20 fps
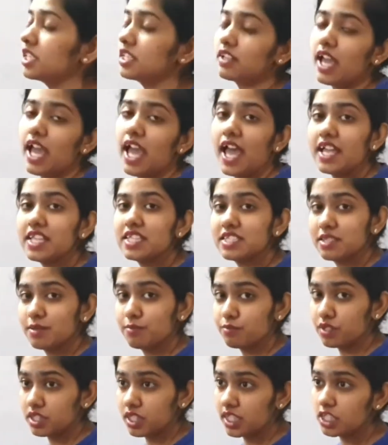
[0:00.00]
it adds
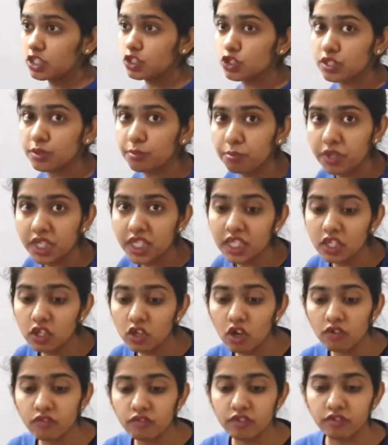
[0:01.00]
something to the meaning
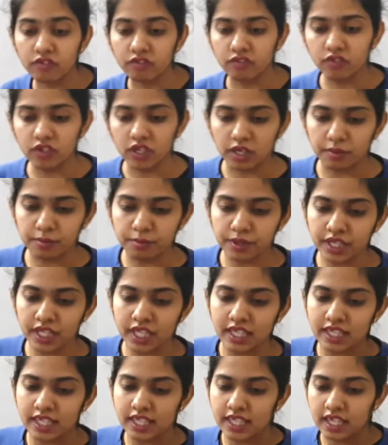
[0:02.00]
of a verb,
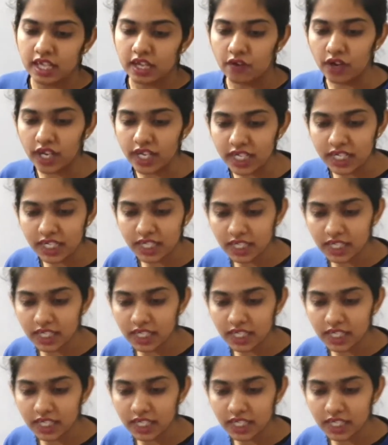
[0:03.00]
right?